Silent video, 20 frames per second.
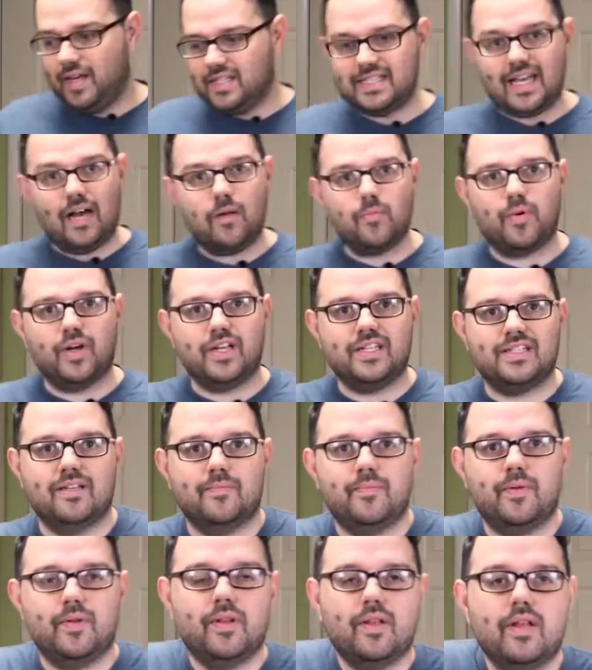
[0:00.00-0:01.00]
sound pretty
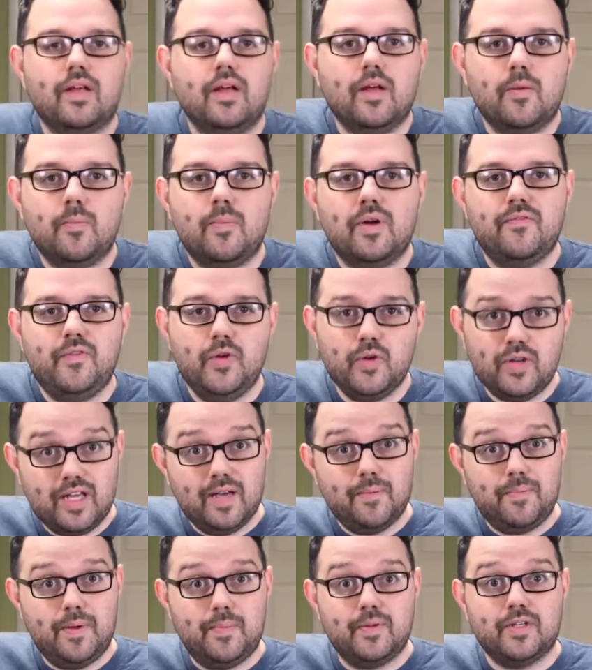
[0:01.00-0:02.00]
simple, but if you can
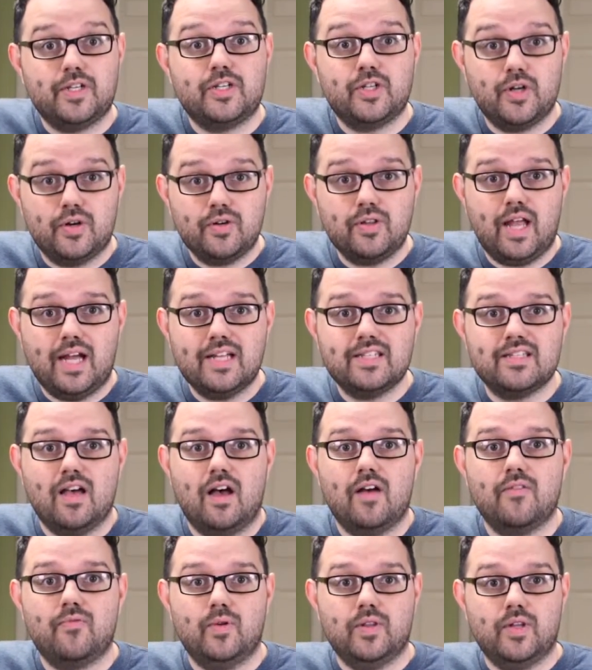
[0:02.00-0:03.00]
get people to turn lights
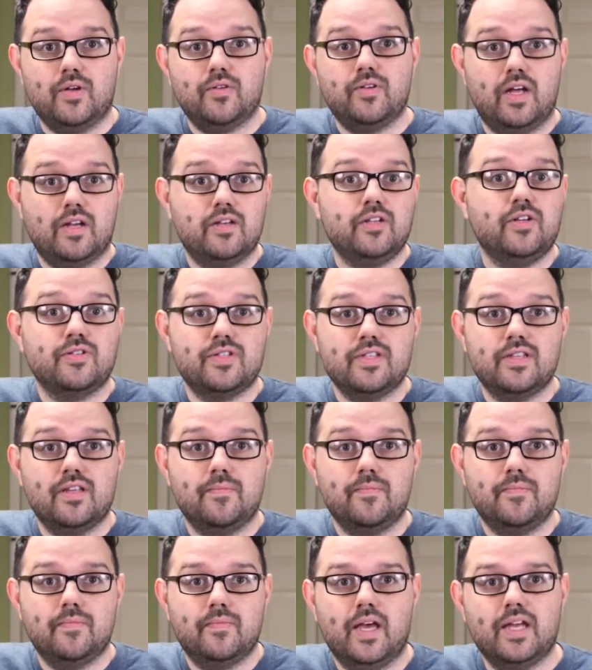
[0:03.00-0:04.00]
off when they're done using them
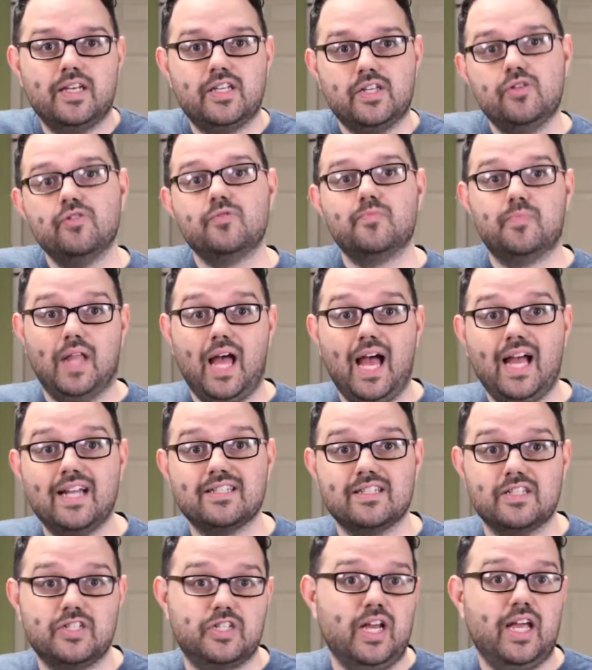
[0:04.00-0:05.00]
and to use blinds
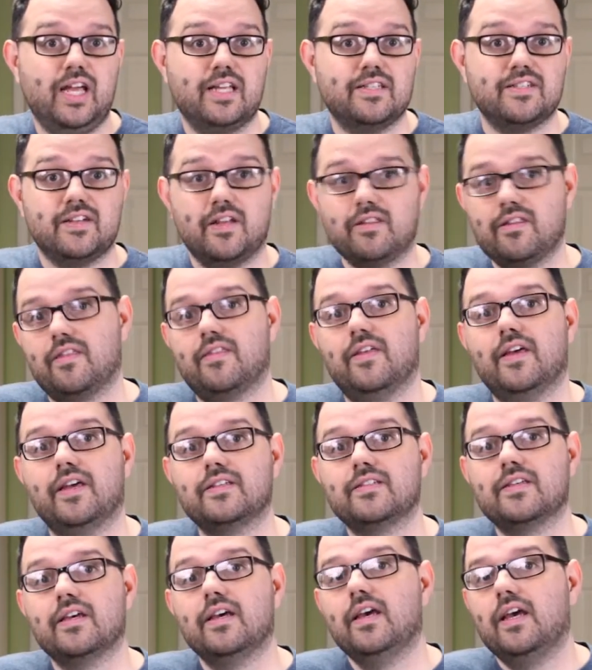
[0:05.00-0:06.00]
and shades and other
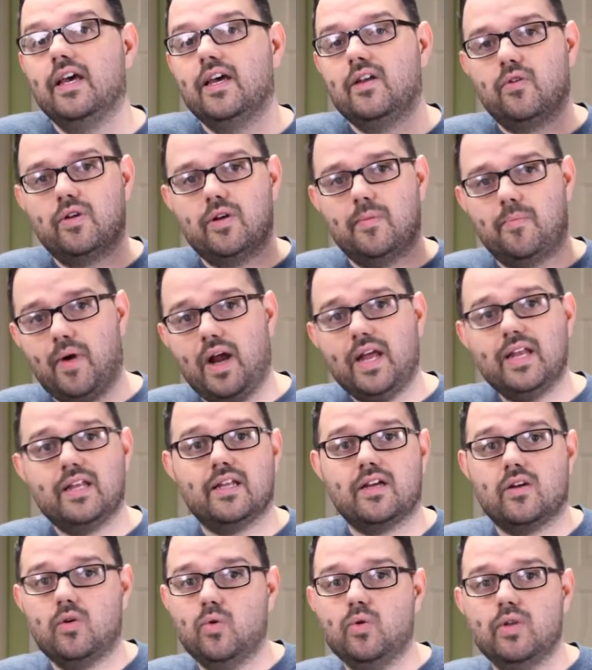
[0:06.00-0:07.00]
things in order to brighten
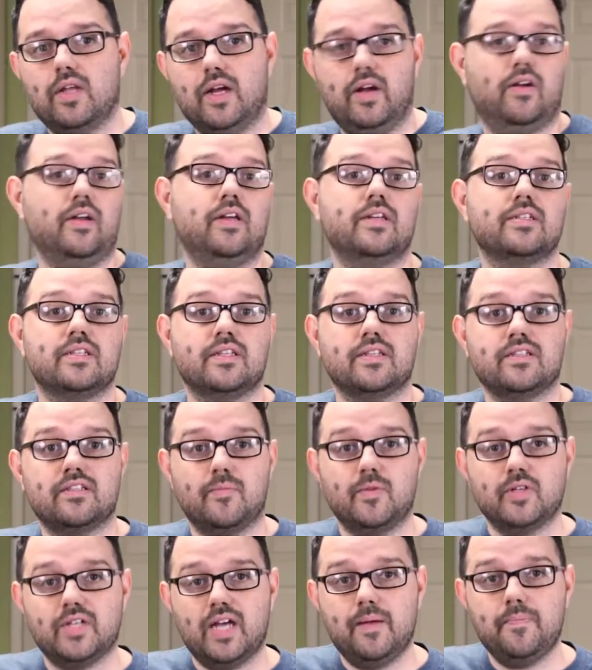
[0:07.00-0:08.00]
and cool areas in the
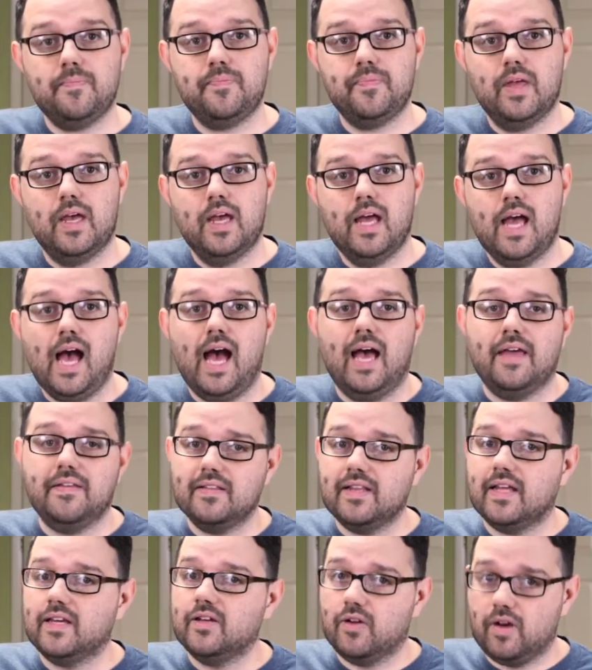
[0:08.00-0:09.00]
summertime, I think
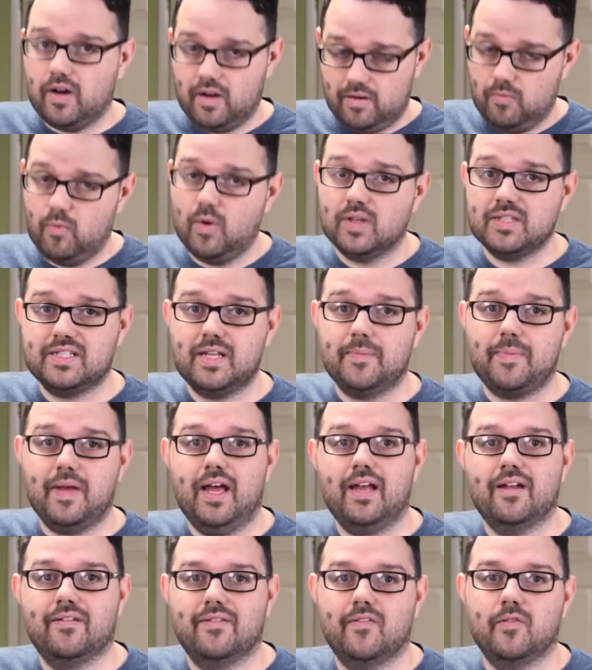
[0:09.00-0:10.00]
that you're one step
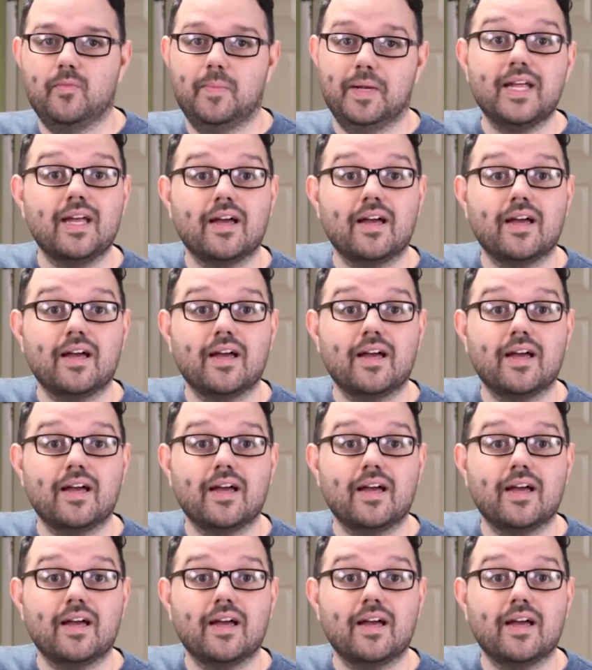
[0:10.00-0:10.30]
ahead of everybody